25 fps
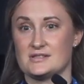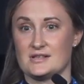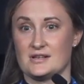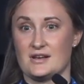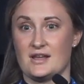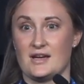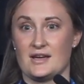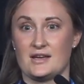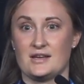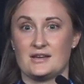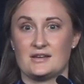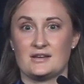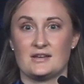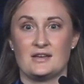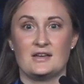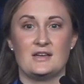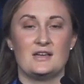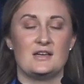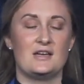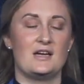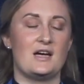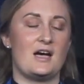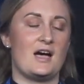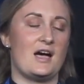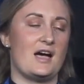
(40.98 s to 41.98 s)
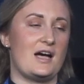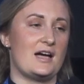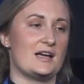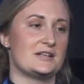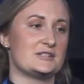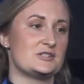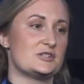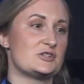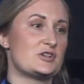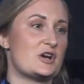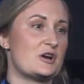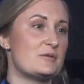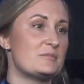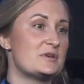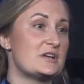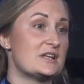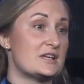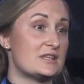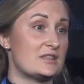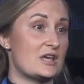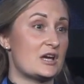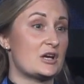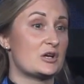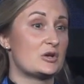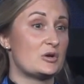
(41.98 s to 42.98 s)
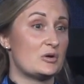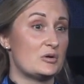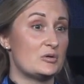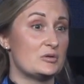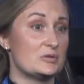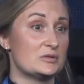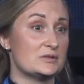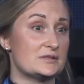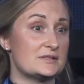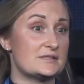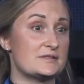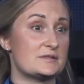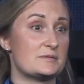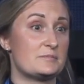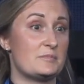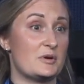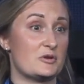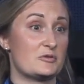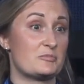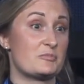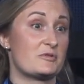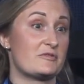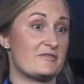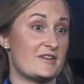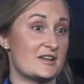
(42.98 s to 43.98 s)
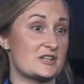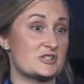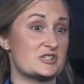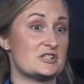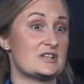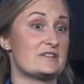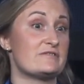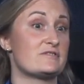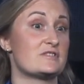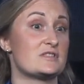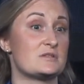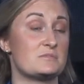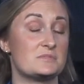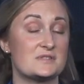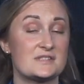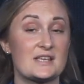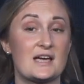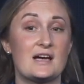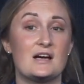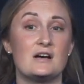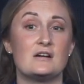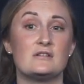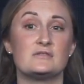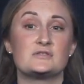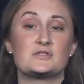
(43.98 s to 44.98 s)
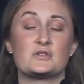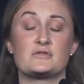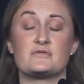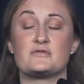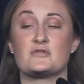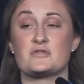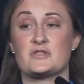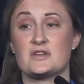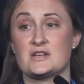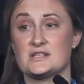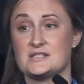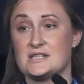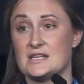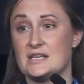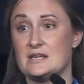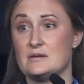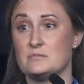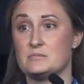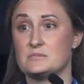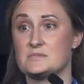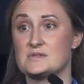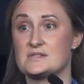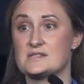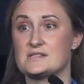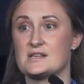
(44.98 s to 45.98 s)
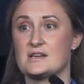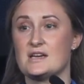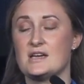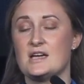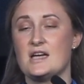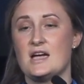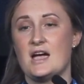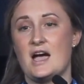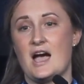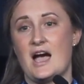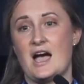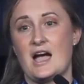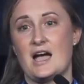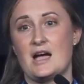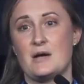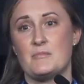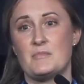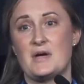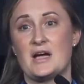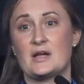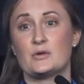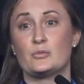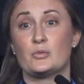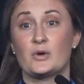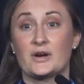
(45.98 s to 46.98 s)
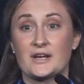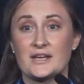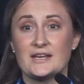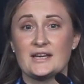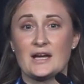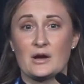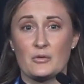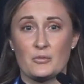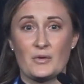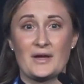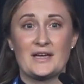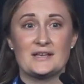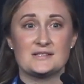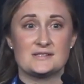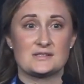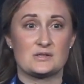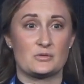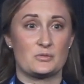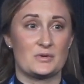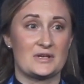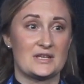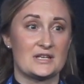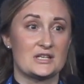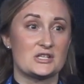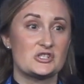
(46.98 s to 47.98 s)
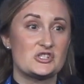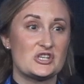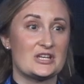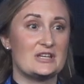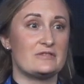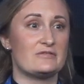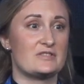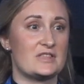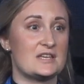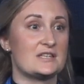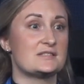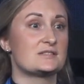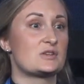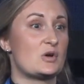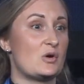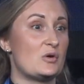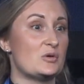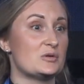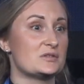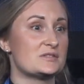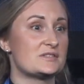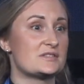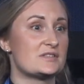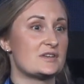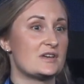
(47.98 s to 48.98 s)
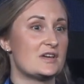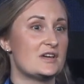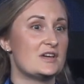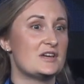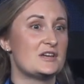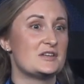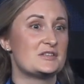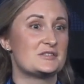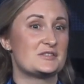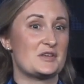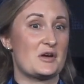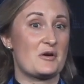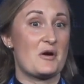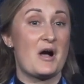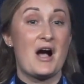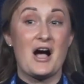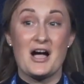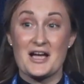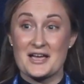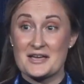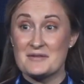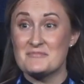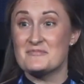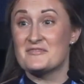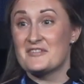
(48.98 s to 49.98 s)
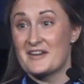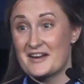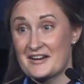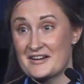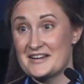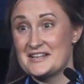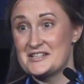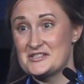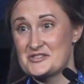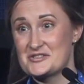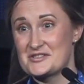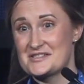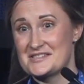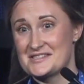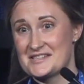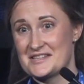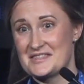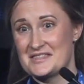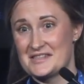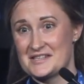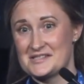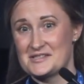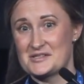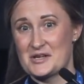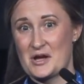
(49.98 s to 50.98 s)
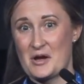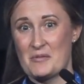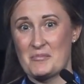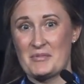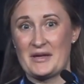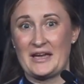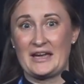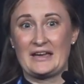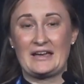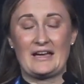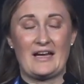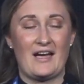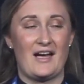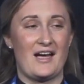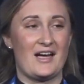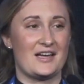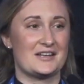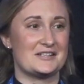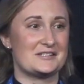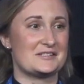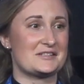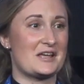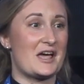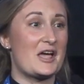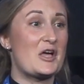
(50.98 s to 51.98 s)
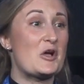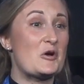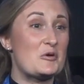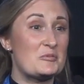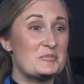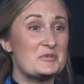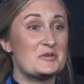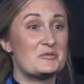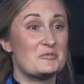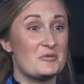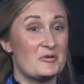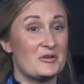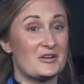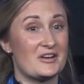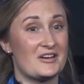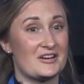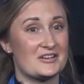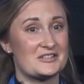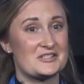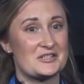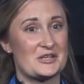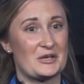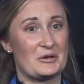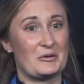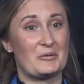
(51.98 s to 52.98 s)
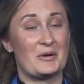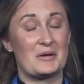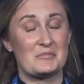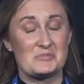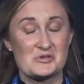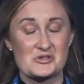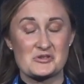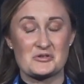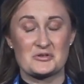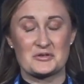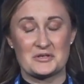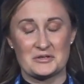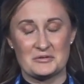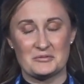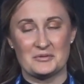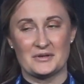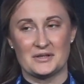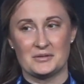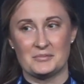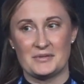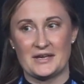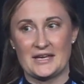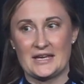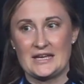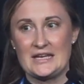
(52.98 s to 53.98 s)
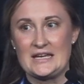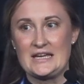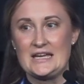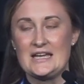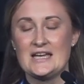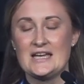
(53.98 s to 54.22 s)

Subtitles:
alike, determining their goals, both professionally for themselves or for their teams, and working out ways that we can achieve these goals. So I am very interested in this topic, and I hope you all are too. I'm sure you will be.